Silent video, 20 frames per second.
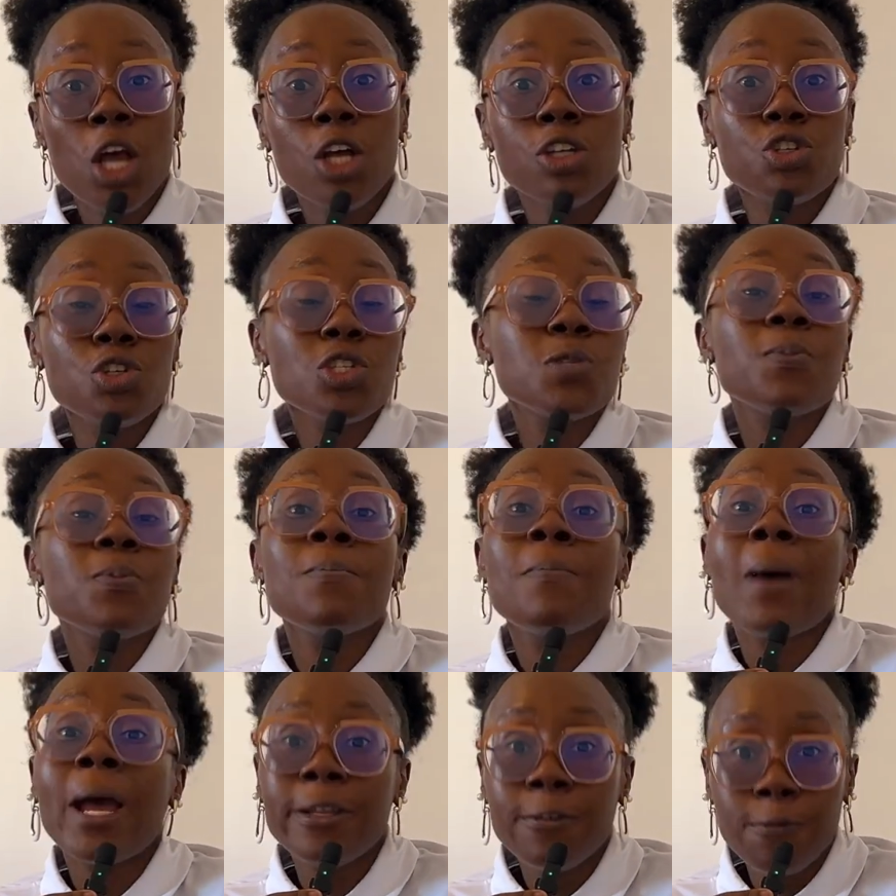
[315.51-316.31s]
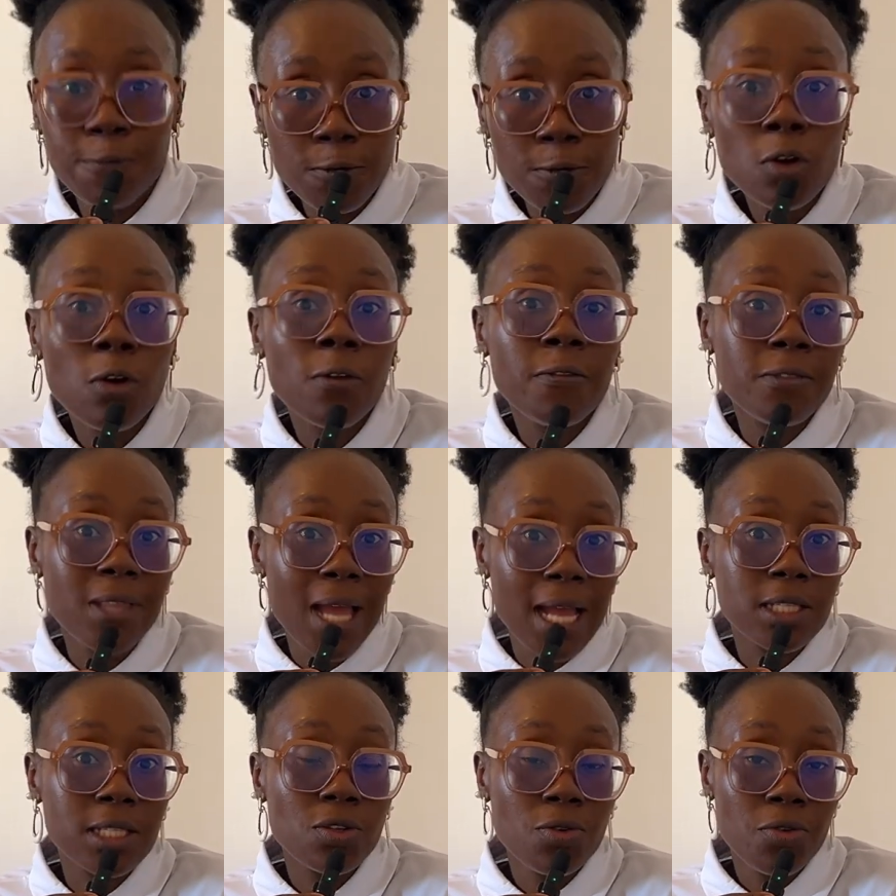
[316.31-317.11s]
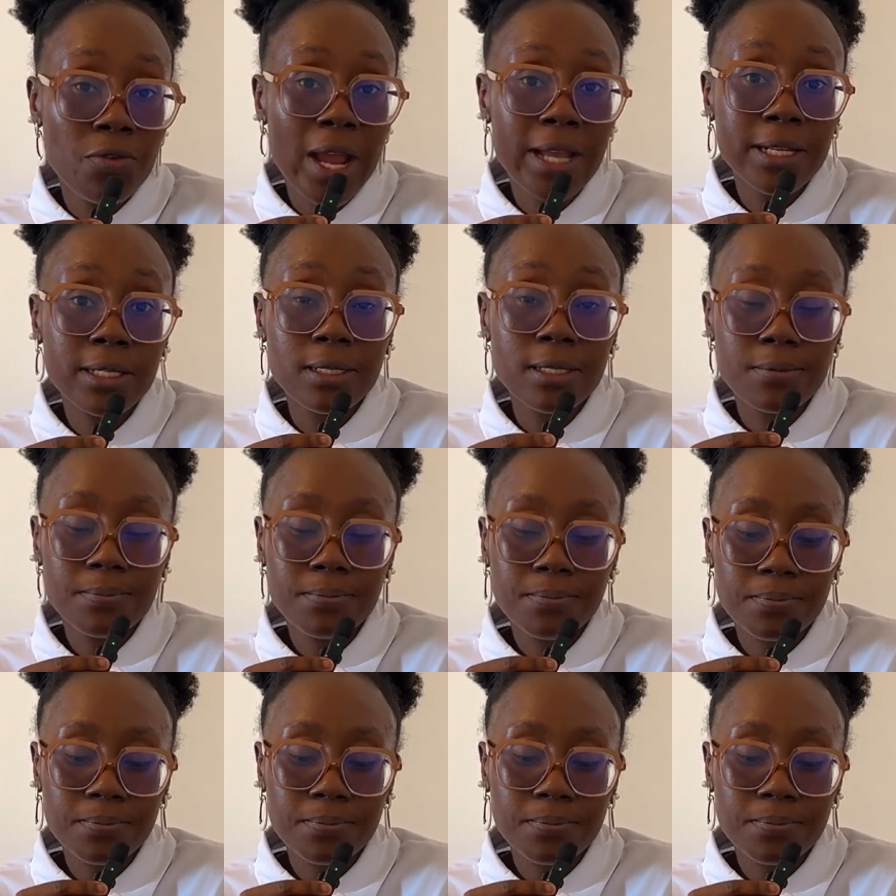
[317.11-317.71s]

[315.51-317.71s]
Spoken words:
just be mindful of that, all right?